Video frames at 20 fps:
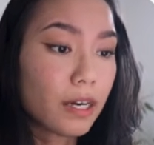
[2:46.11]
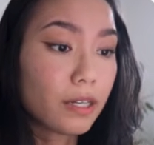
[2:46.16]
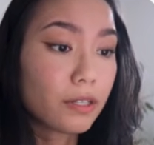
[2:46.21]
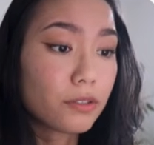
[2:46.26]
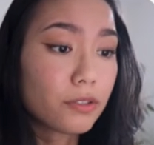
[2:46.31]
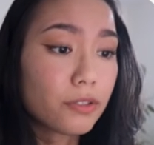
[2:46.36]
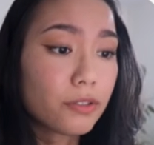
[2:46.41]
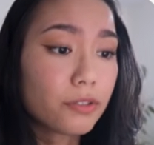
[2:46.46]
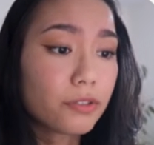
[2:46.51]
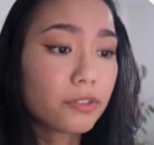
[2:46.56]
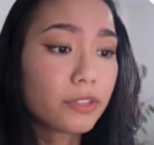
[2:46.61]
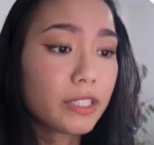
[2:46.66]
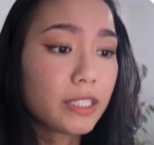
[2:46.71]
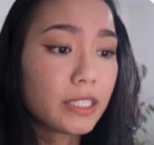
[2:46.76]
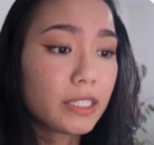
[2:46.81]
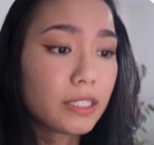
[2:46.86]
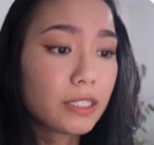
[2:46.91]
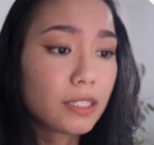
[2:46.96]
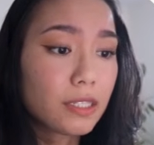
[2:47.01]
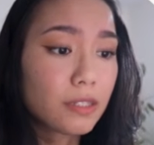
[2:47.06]
I also
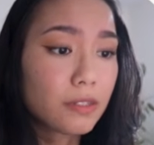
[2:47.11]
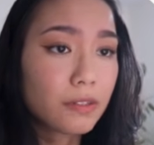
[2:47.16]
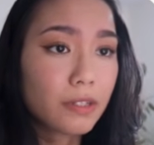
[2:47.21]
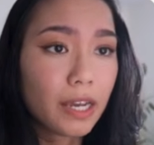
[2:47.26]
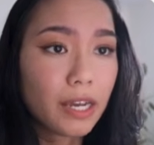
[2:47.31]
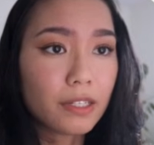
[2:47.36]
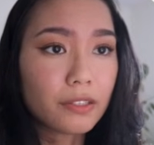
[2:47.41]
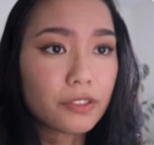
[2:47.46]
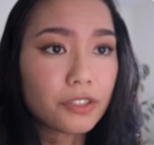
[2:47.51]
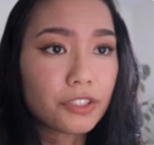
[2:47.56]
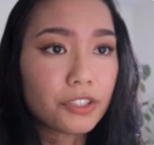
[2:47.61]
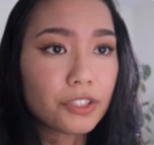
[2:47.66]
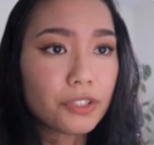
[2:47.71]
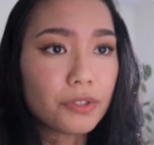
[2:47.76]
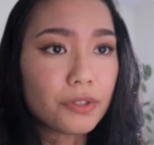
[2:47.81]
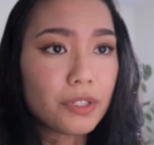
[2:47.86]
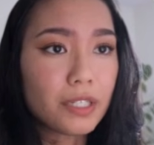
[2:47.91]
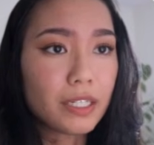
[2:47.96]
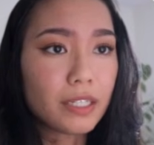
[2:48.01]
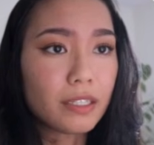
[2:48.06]
created this little calendar
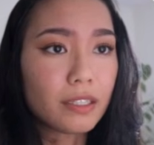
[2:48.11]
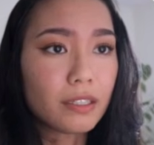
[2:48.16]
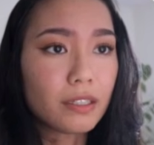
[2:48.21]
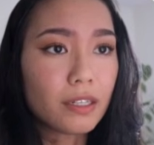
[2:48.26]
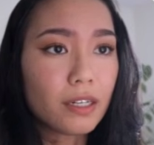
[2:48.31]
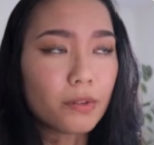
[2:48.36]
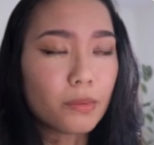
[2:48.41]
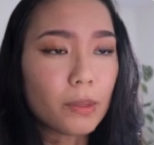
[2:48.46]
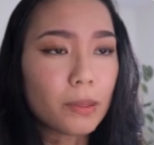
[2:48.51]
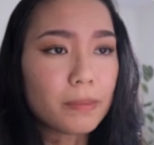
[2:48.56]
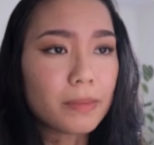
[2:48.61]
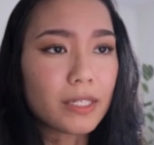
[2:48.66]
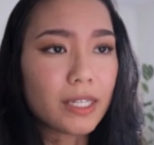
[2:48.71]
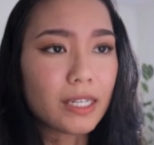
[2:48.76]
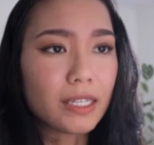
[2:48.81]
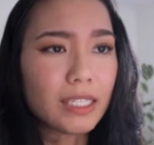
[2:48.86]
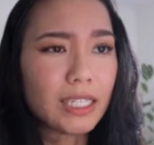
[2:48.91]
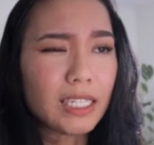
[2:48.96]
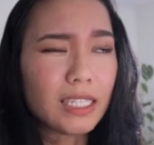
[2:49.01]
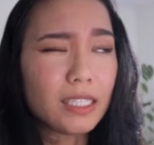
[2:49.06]
using the
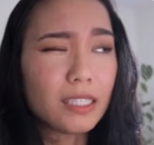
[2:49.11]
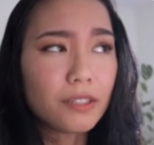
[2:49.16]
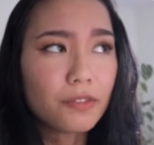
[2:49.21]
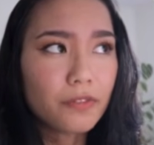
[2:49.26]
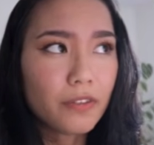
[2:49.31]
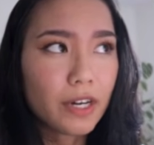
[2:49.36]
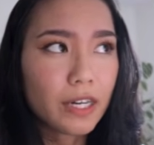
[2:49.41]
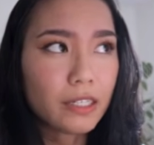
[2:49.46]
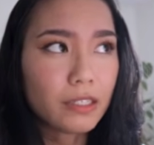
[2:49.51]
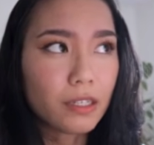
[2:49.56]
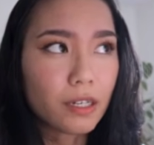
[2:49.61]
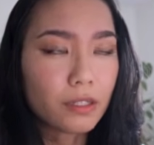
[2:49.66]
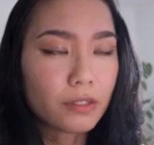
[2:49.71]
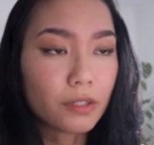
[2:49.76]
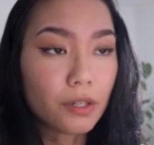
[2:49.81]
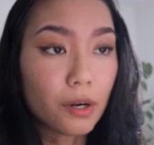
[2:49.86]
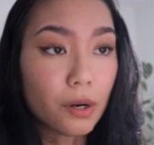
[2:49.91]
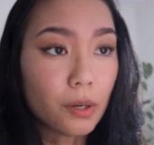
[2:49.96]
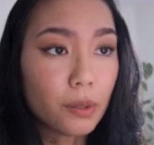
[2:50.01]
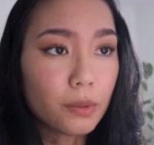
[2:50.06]
website
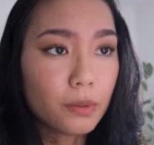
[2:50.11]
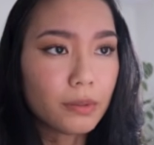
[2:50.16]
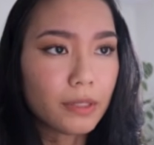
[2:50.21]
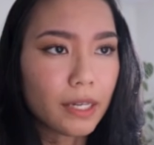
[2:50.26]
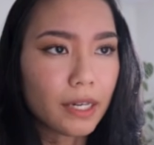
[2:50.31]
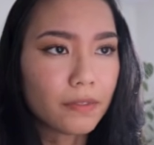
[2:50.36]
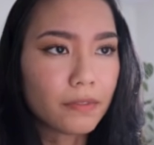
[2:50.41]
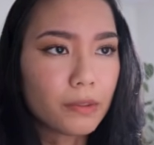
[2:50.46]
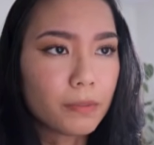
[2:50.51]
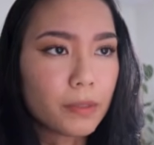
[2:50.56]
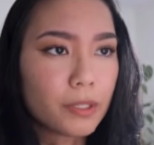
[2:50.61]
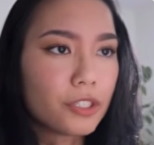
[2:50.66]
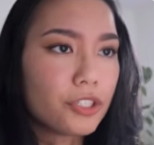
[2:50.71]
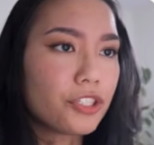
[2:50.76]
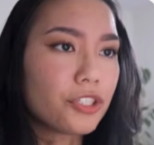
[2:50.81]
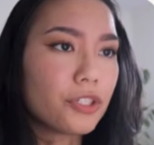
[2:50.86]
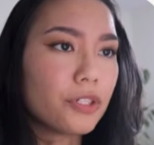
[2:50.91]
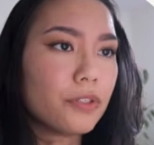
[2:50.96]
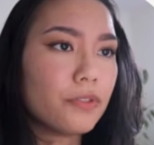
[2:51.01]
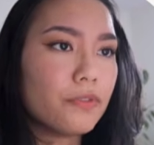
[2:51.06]
indify.co. They have a
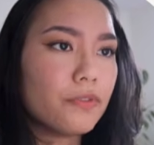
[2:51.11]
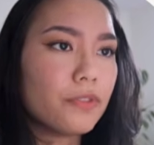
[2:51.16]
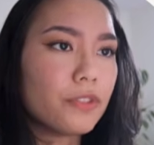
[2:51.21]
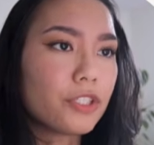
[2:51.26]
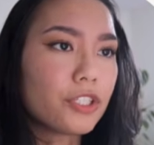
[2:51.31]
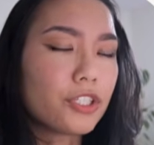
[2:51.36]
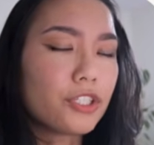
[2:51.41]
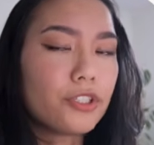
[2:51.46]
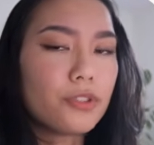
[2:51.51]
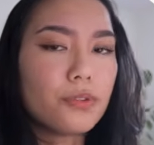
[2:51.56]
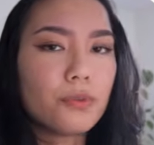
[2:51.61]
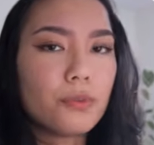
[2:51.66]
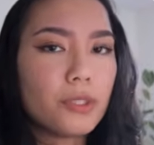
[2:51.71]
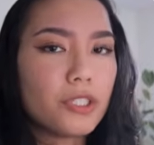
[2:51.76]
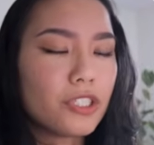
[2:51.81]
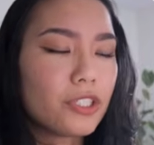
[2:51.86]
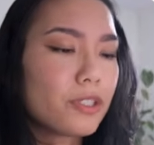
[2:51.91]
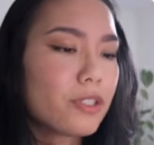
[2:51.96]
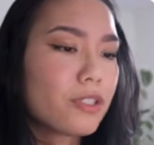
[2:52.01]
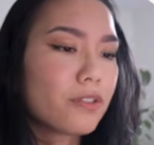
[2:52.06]
bunch of cute
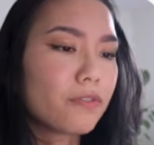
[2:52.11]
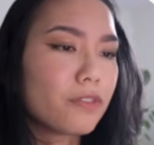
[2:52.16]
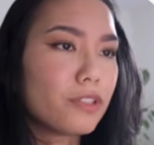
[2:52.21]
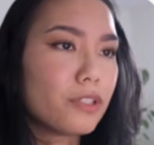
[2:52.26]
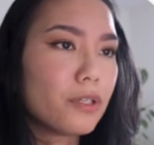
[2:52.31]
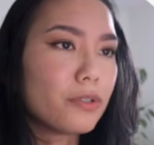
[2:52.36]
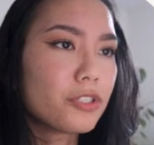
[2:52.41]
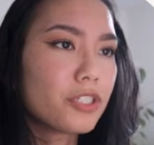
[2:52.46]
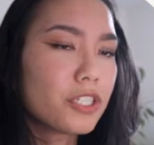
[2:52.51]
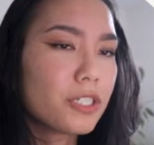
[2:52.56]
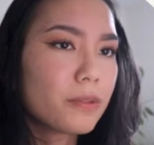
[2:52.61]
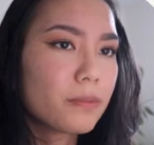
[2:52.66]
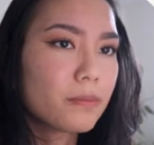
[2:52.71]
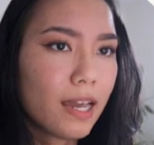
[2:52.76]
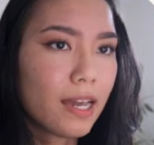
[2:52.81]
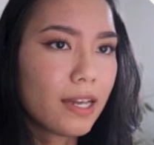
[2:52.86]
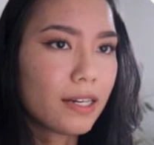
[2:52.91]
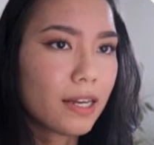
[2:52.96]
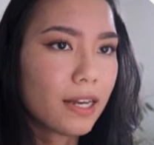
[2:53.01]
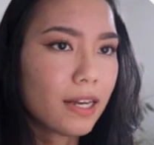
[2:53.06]
widgets for Notion.
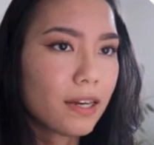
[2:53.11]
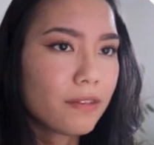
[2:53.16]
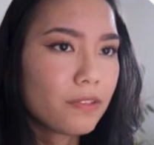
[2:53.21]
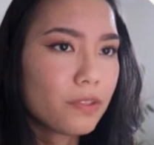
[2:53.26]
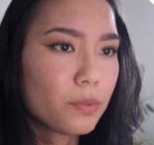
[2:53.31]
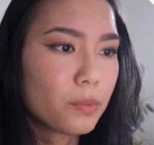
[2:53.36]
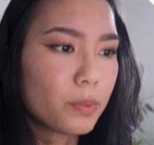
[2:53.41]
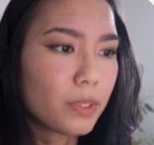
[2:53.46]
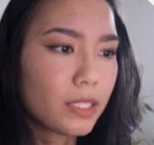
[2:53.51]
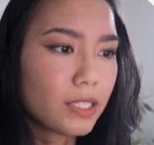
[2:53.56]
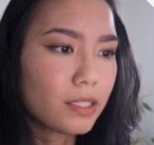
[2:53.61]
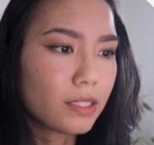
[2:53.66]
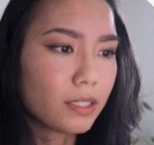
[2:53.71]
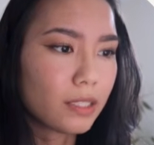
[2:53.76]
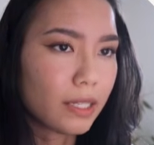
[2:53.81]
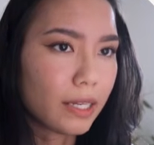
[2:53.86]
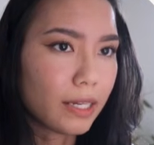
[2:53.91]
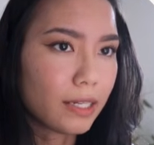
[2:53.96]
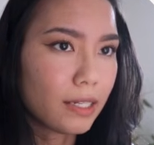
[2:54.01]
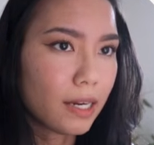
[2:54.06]
And I have the week
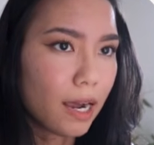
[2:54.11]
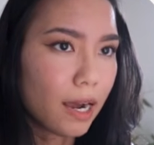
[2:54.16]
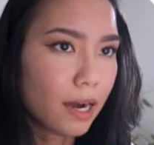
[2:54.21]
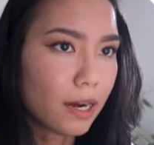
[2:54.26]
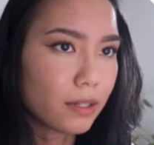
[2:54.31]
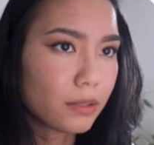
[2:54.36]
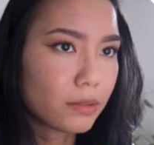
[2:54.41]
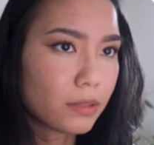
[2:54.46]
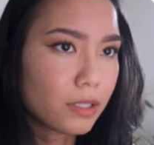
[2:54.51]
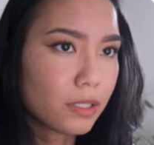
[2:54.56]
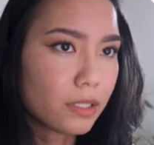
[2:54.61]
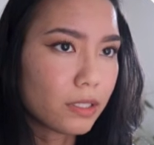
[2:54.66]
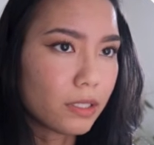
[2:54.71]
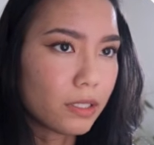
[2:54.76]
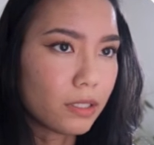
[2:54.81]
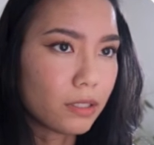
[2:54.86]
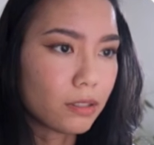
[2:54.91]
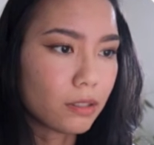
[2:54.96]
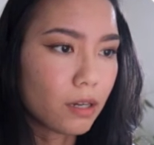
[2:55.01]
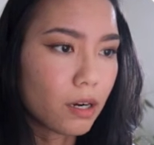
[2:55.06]
laid out
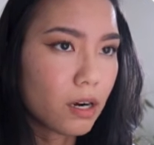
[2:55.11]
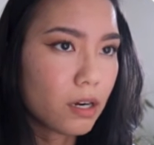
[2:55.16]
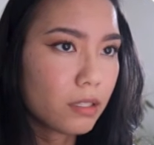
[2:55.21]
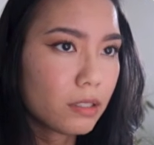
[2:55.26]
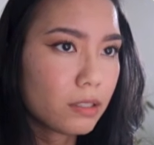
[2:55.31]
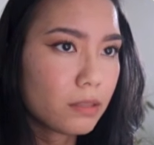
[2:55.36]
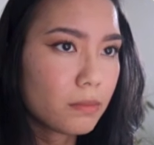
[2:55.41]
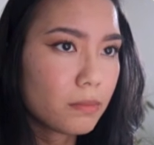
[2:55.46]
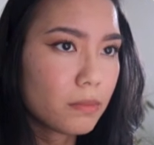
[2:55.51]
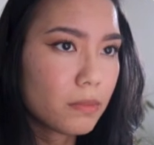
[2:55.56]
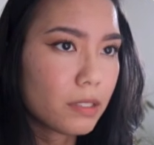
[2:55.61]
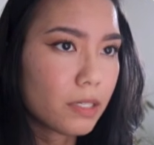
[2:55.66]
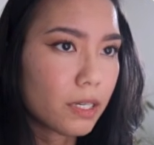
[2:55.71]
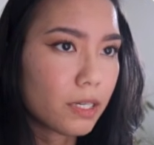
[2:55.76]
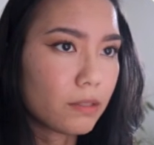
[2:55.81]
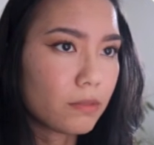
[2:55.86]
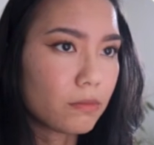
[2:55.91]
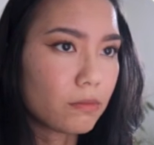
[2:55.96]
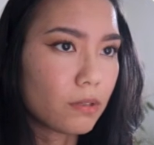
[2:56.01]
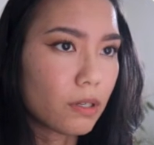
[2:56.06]
in columns
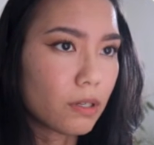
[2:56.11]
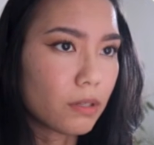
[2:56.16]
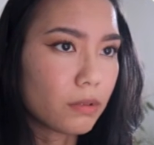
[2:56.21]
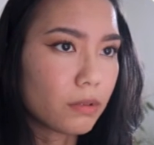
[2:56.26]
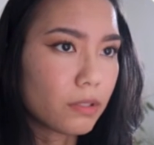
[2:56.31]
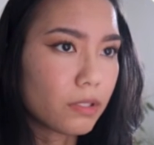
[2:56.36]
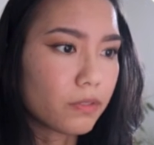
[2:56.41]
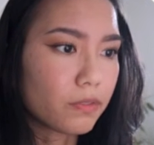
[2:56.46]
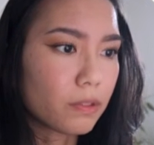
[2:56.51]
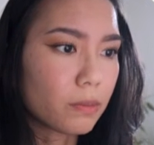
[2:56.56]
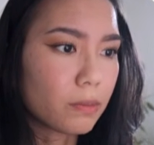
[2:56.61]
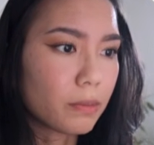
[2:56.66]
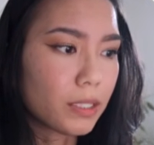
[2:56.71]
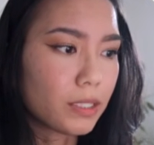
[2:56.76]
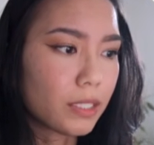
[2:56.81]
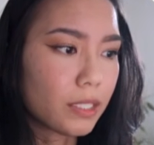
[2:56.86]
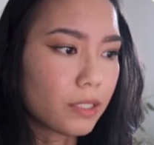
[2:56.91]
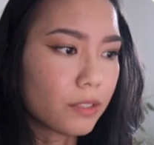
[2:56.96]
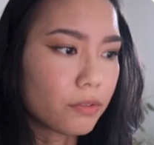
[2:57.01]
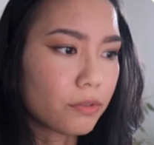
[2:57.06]
and rows from
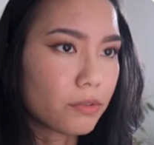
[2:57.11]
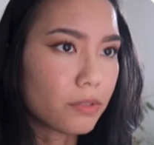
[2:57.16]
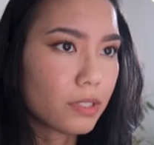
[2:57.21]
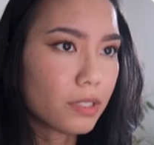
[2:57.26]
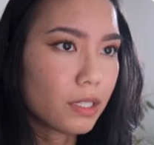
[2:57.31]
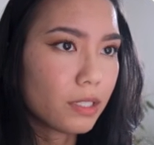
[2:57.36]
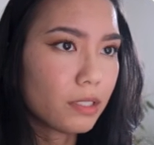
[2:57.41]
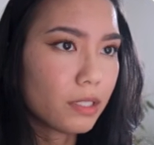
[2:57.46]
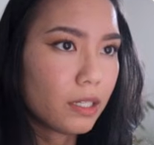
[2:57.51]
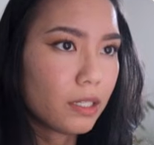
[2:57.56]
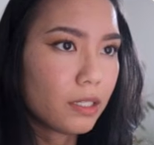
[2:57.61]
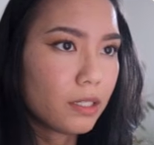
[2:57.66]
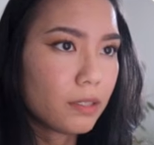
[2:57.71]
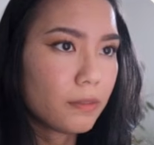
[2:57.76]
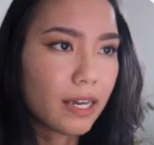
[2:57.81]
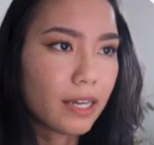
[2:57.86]
Monday through Sunday.